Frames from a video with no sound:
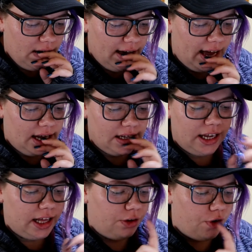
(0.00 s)
And
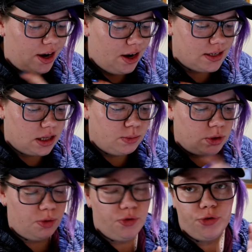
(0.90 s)
Claire Legrand has other books
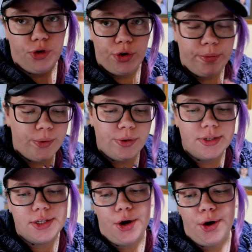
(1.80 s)
before Furyborn,
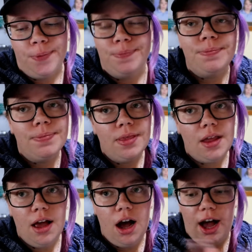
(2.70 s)
so
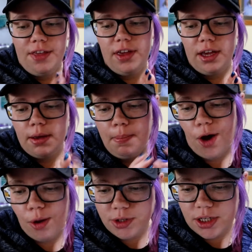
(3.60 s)
I think my
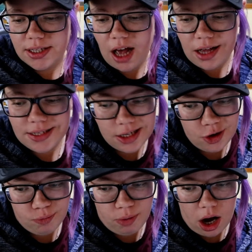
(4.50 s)
options are City
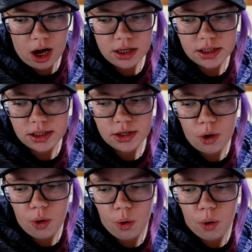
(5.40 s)
of Brass,
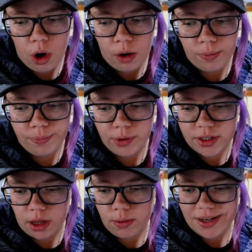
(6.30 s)
or what was
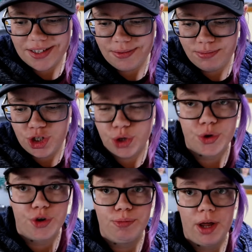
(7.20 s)
the other one I said?
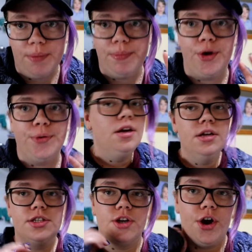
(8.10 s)
Children of Blood and Bone.
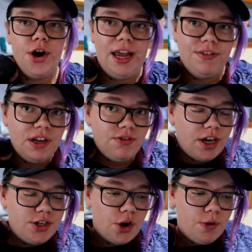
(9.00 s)
So even if I
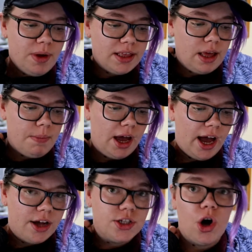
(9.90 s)
don't pick them
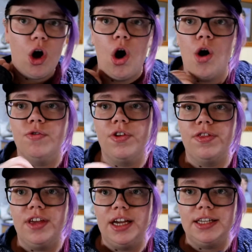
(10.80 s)
out of
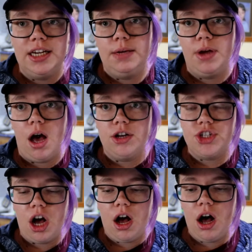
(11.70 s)
the TBR
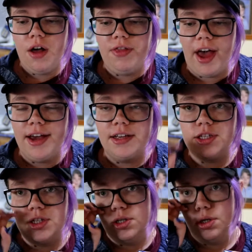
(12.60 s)
jar, they are
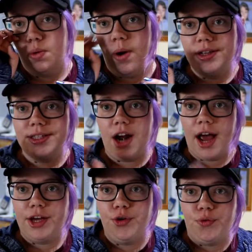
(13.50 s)
still ones that I
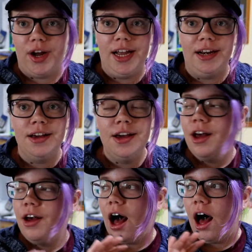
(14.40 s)
can read
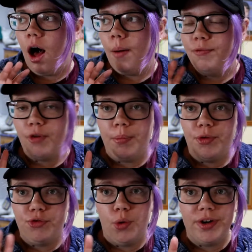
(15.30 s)
from the
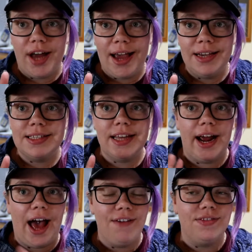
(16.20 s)
4 days that I
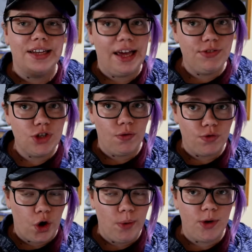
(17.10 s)
have left of
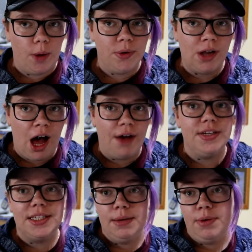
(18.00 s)
Tome Topple after
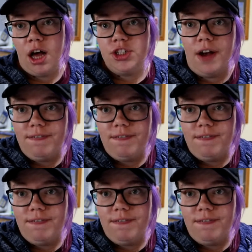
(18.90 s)
TBR jar